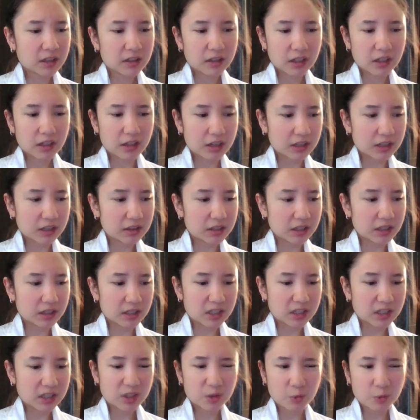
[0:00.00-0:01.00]
they got the
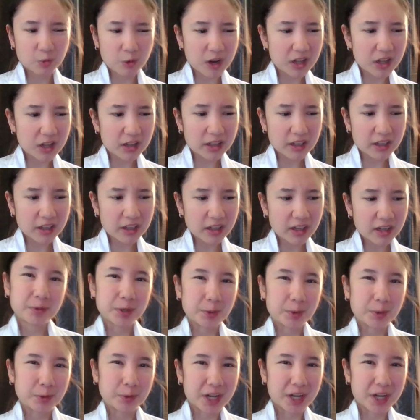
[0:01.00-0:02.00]
swelling. But
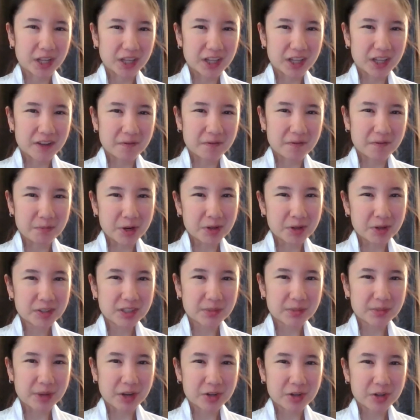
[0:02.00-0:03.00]
what I love most
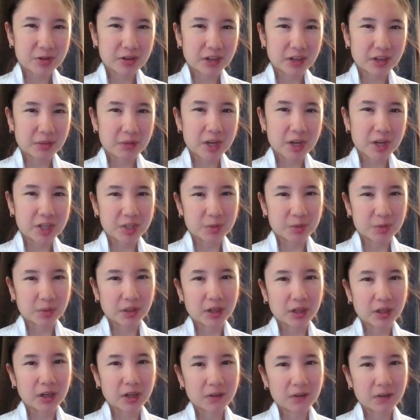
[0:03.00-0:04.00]
about treating patients with
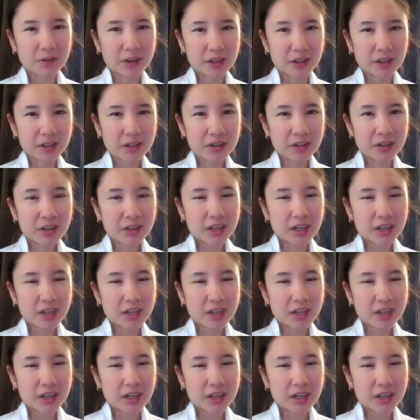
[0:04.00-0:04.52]
heart failure